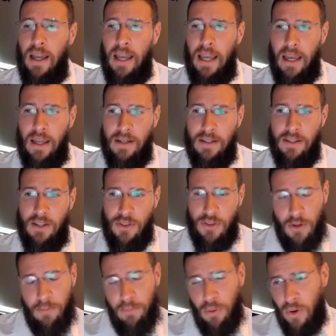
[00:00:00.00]
And the
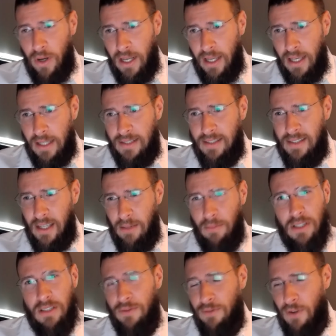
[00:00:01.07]
third point is
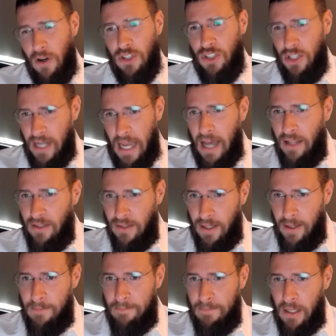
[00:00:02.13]
seamless
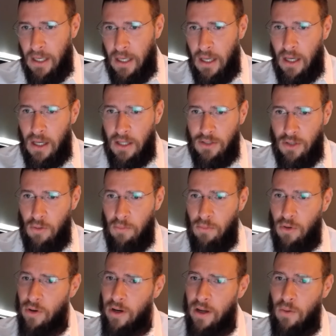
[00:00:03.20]
functionality. So
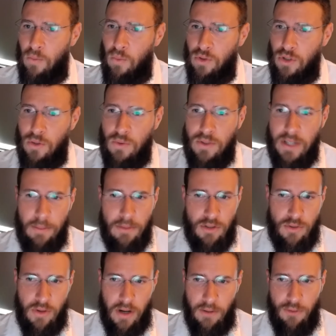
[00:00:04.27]
Maria, will you
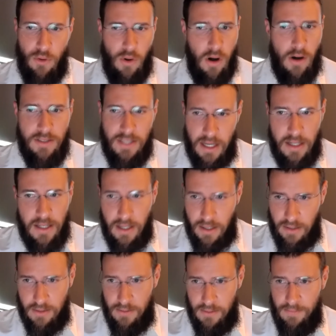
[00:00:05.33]
demonstrate for our
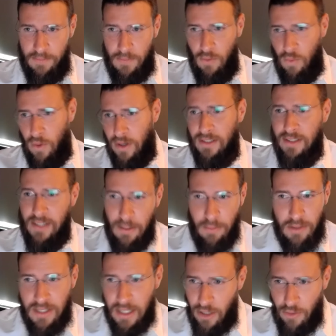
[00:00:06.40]
attendees what a
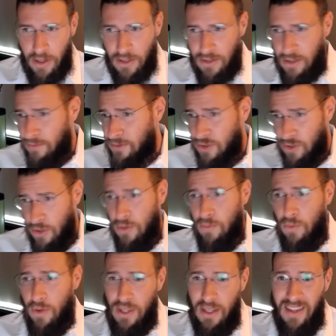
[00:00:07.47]
seamless integration of
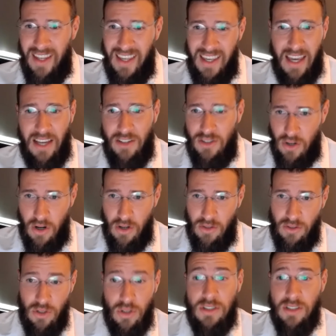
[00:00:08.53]
Zoom within the
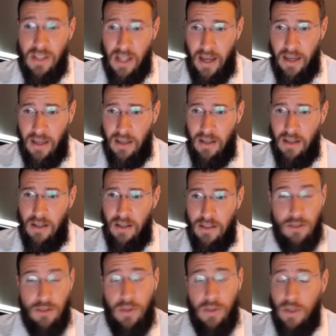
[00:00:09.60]
EHR looks like
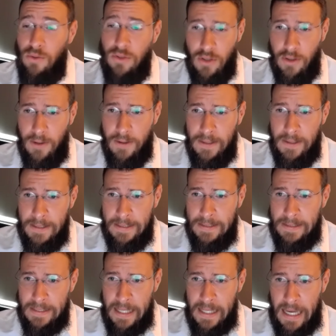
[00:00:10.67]
to a user
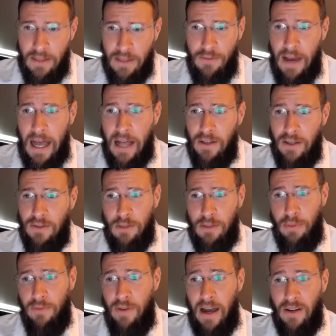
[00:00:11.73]
and the value to
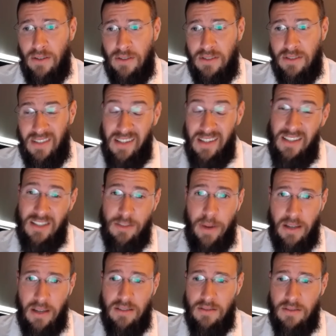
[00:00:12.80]
providers in this
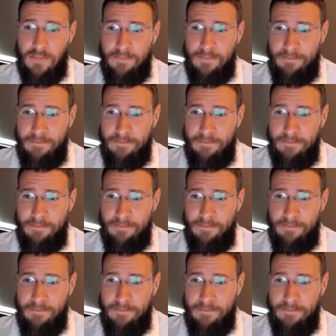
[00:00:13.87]
space?